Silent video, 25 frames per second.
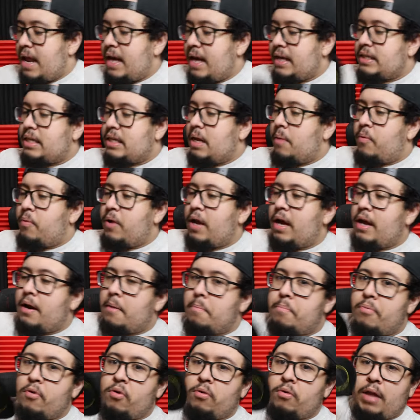Next up, we got
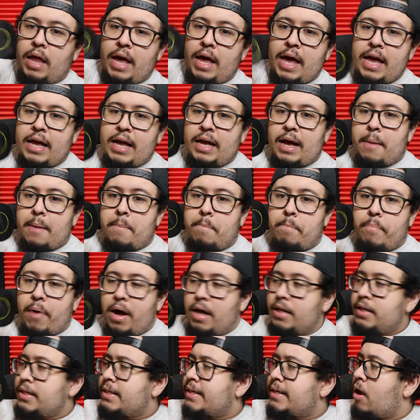a bootleg
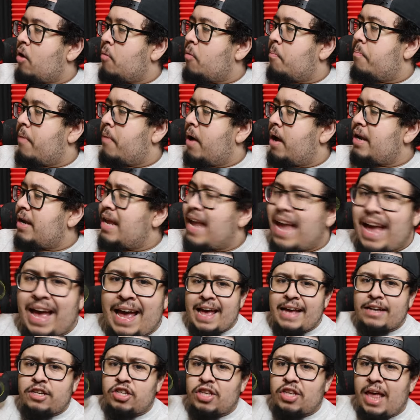Bunzo Bunny. I
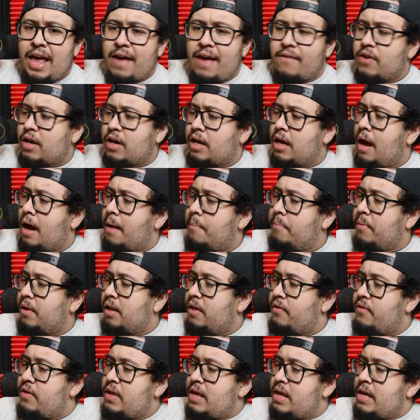actually have a couple of